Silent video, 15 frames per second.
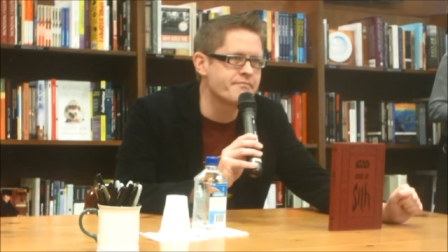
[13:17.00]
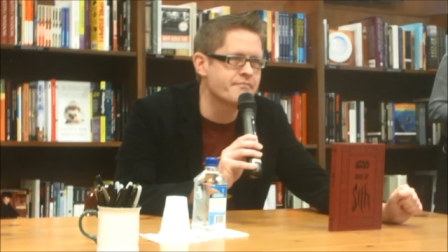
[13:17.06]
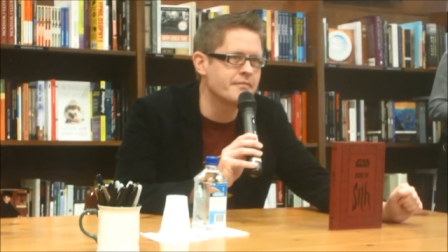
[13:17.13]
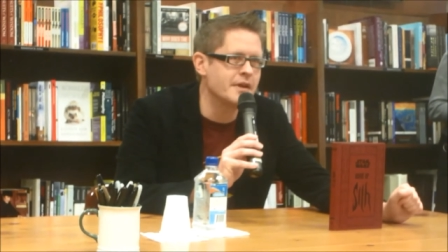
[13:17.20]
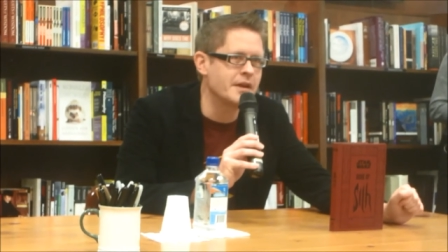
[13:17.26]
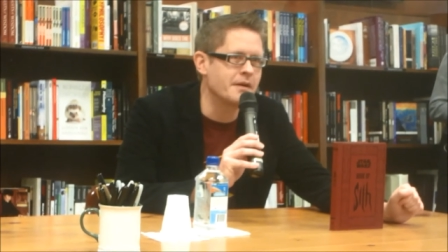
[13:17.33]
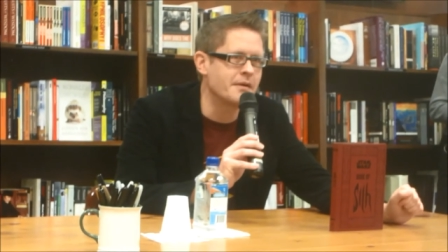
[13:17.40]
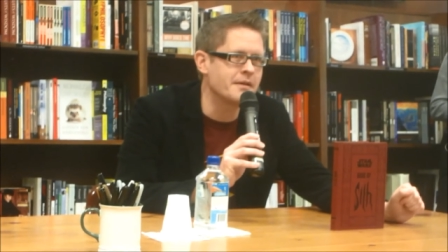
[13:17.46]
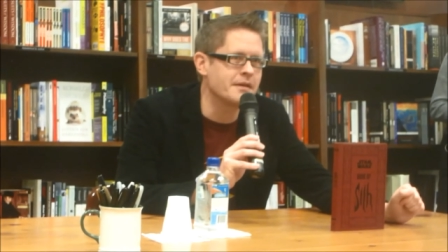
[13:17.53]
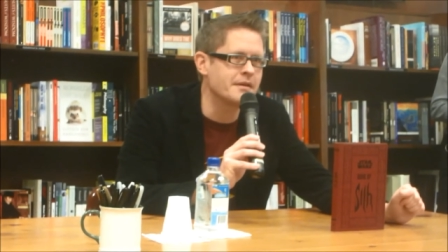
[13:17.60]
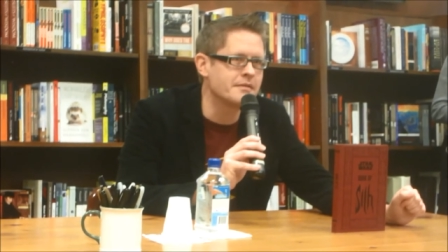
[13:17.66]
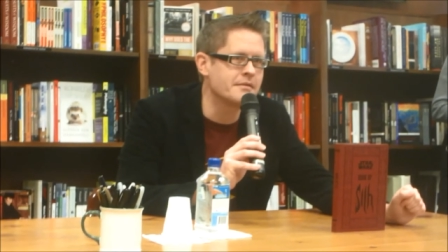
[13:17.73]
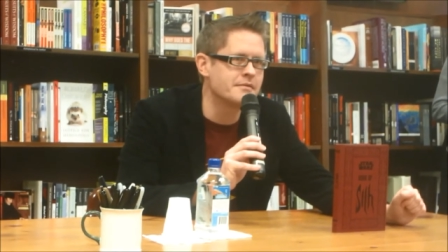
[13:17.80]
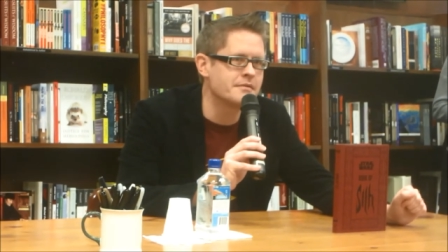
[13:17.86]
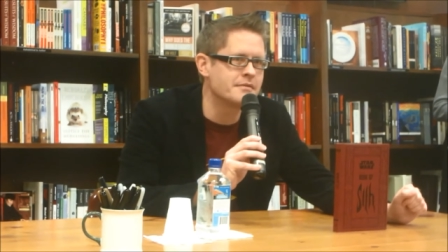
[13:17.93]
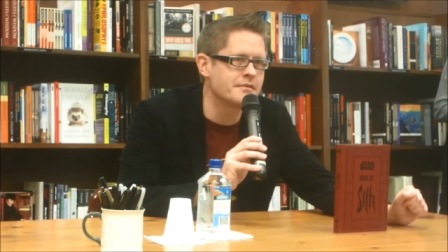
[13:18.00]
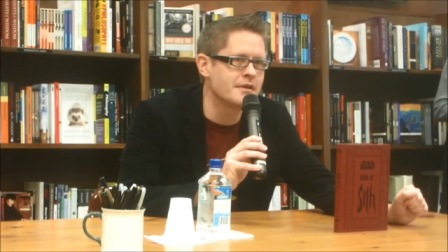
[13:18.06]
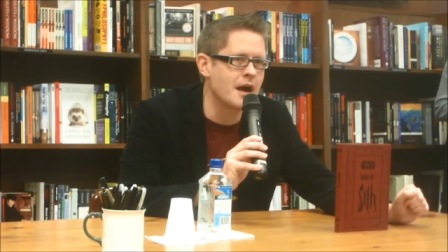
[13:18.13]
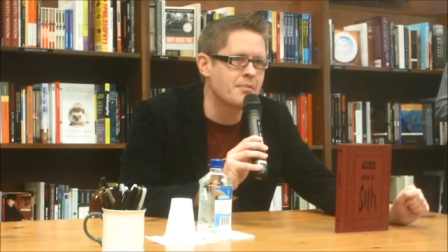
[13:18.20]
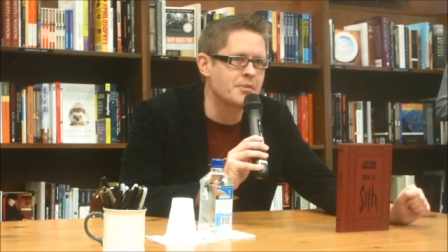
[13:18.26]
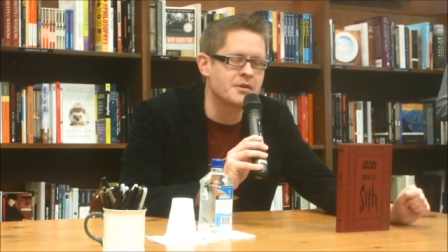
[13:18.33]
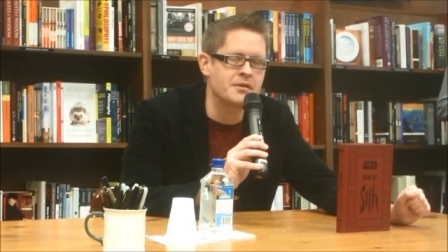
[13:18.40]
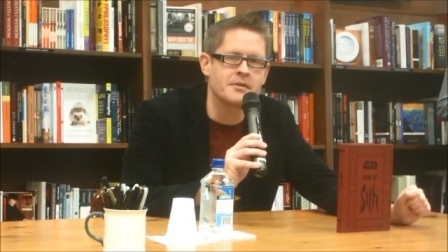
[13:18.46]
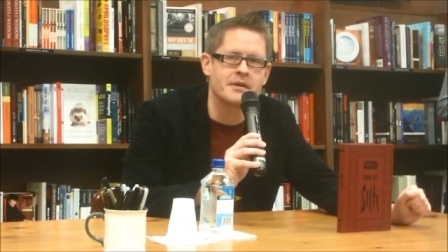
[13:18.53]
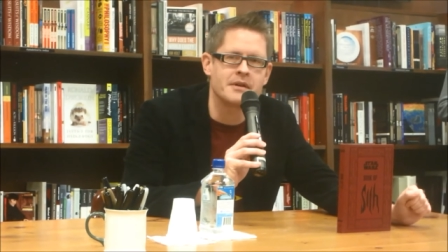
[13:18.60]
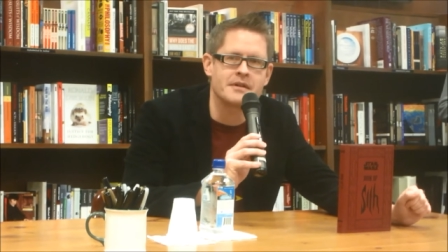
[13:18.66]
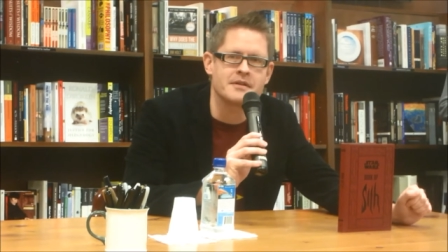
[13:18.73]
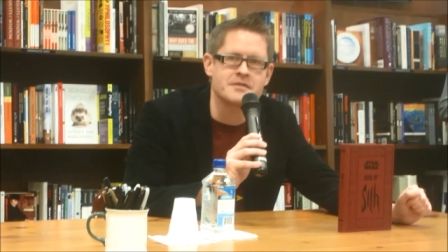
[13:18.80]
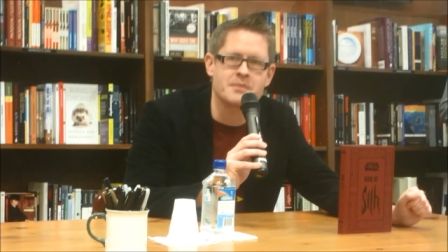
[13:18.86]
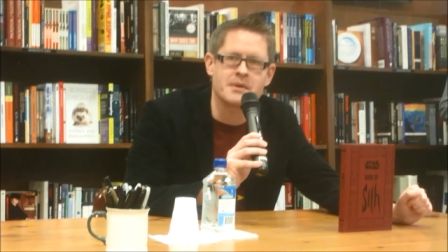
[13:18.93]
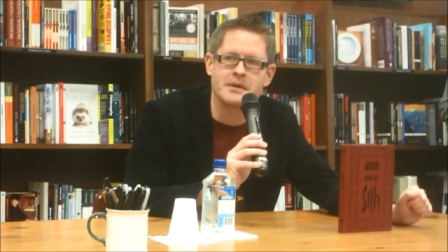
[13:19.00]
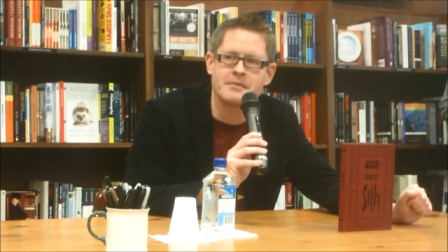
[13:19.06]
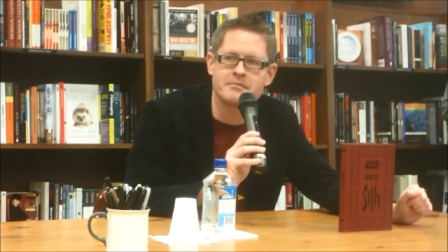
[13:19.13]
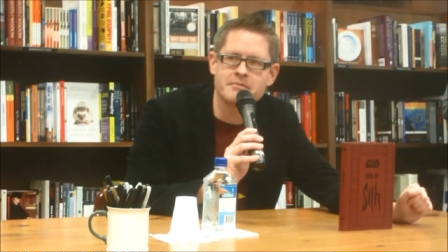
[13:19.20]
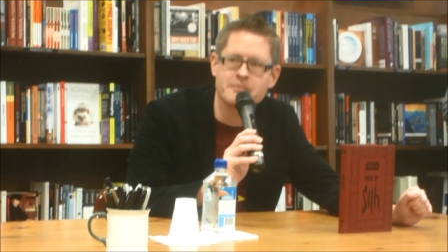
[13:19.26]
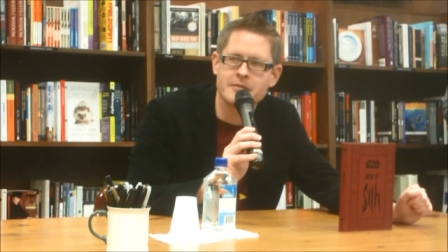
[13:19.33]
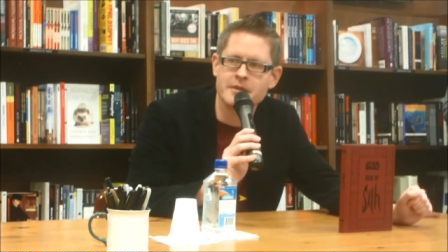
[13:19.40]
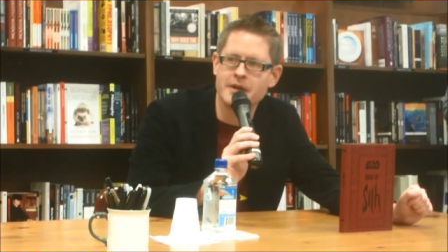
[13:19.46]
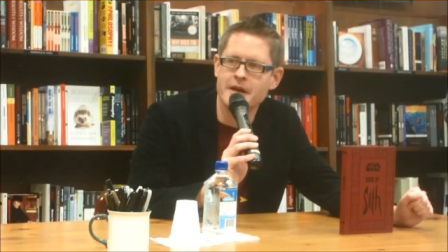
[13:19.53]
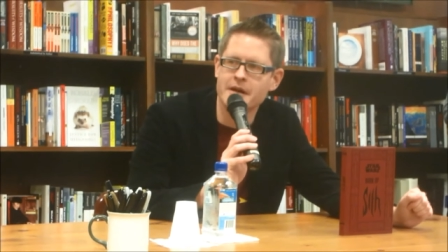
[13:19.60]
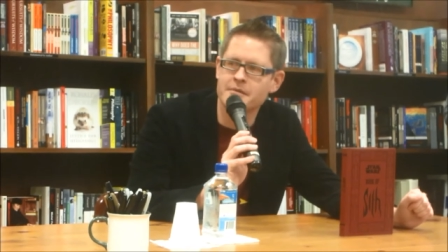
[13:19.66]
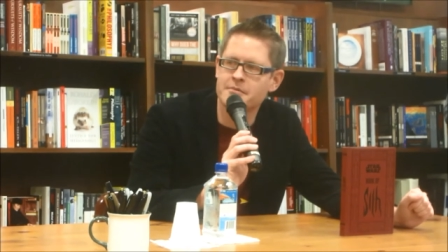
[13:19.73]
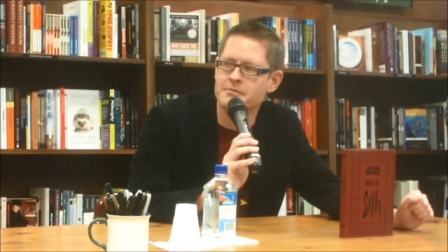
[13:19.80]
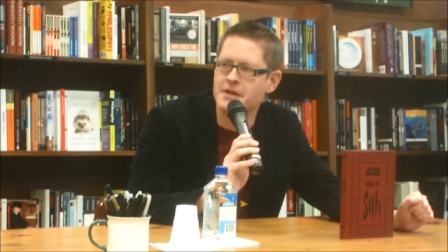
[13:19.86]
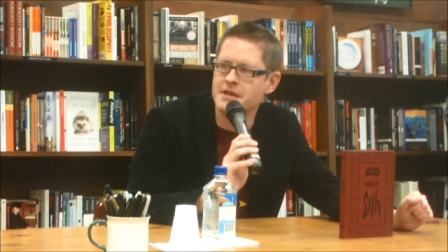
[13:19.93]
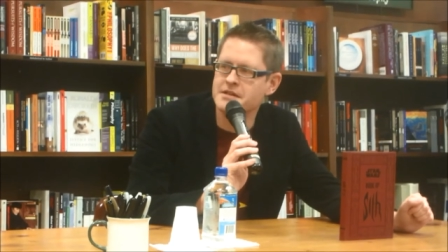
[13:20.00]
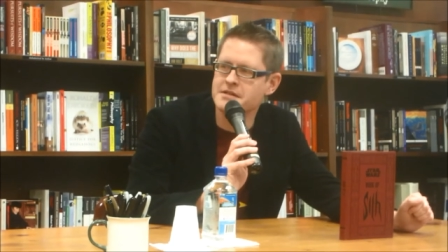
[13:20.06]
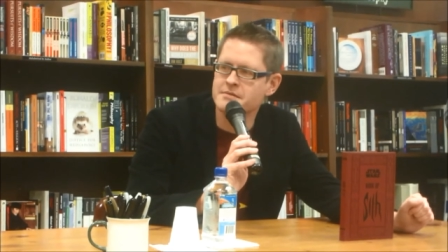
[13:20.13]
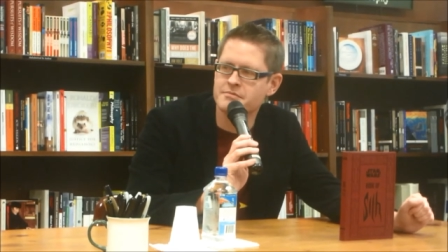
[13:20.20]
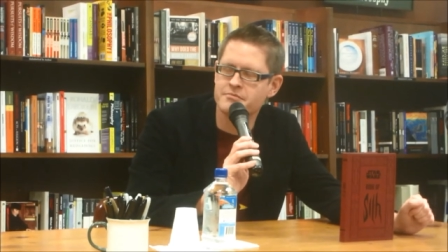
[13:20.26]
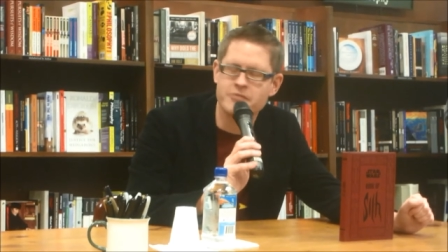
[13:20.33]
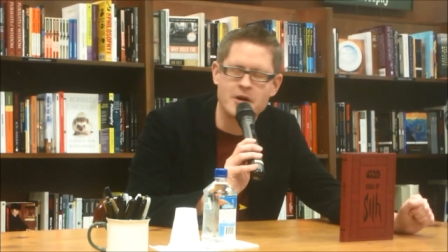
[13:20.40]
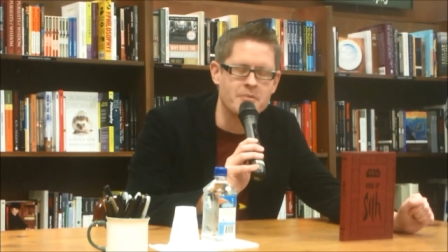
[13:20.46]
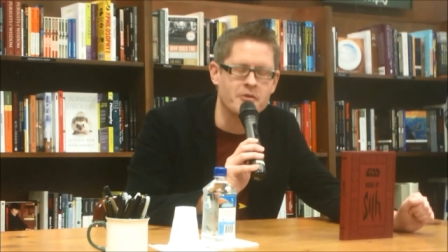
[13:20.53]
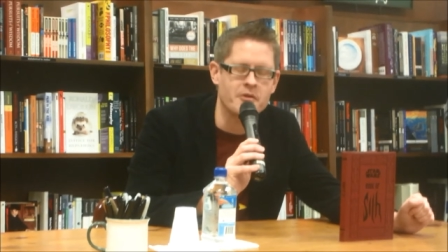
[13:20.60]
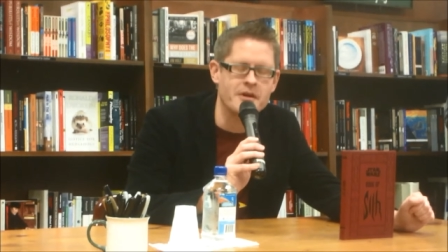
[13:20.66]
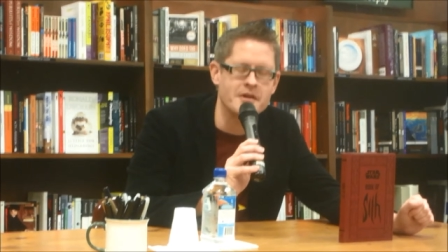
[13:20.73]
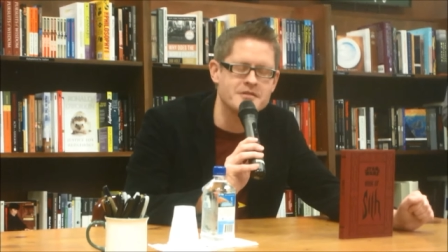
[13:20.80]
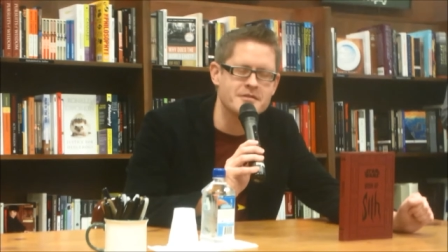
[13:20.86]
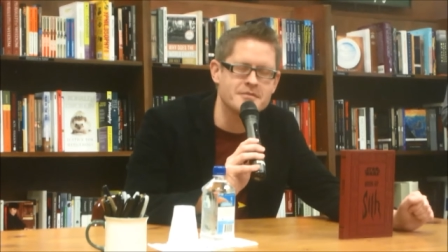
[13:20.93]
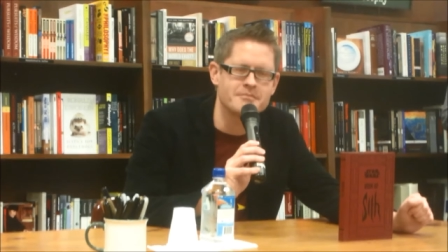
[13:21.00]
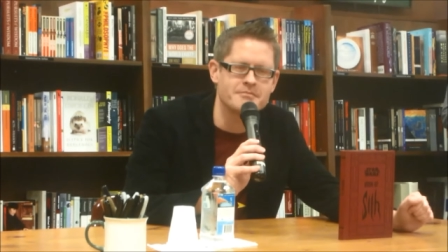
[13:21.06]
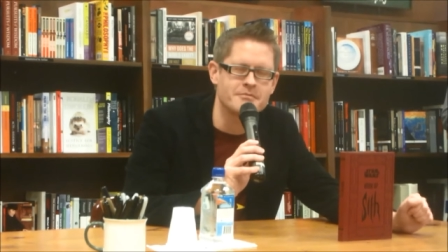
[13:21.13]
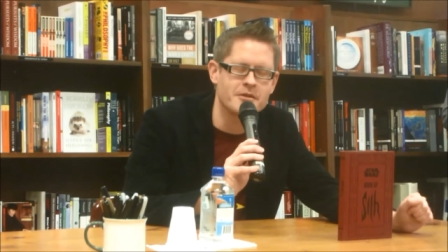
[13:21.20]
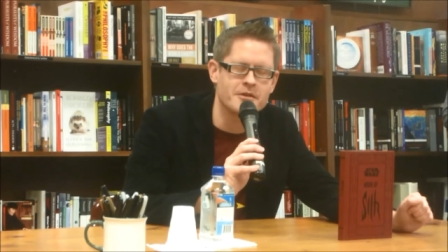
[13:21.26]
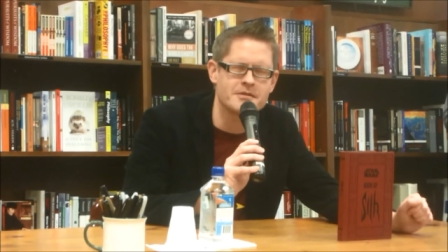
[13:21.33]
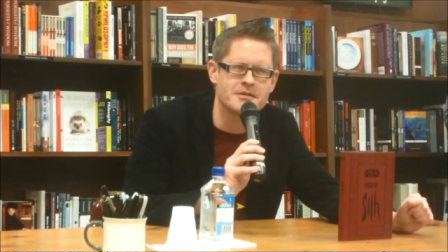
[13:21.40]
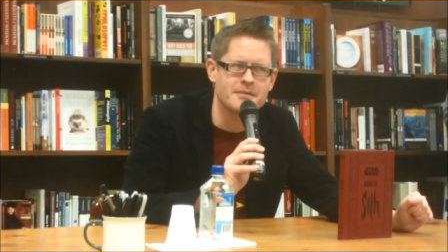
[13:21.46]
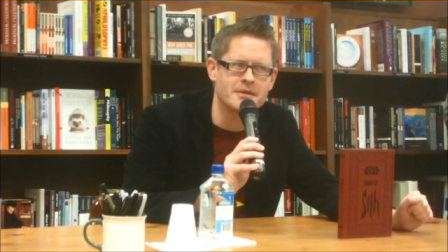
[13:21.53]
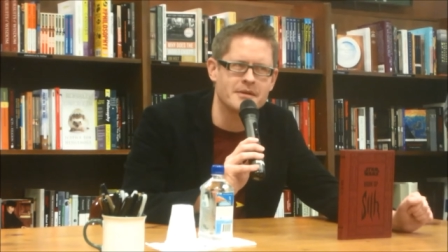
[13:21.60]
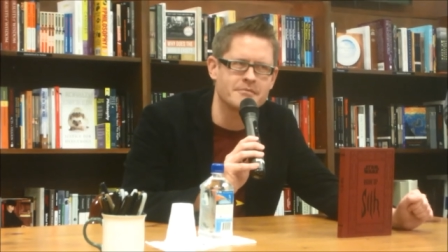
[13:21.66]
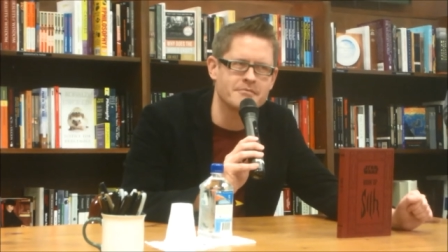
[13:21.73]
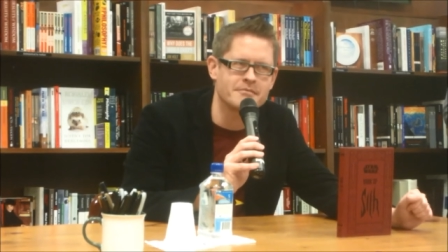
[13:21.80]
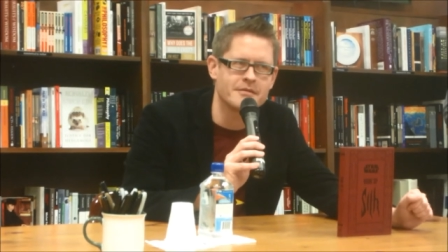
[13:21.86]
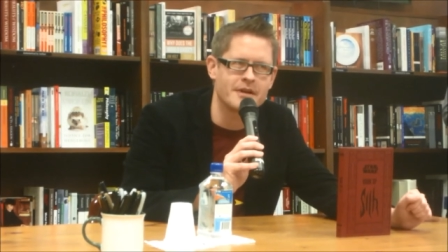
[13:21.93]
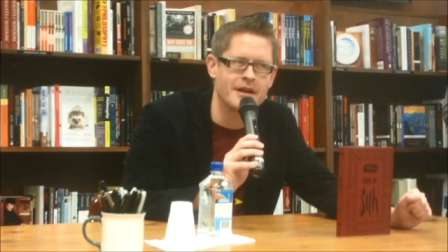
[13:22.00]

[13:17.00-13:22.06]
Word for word: you know, the opportunity is when luck meets preparation or something.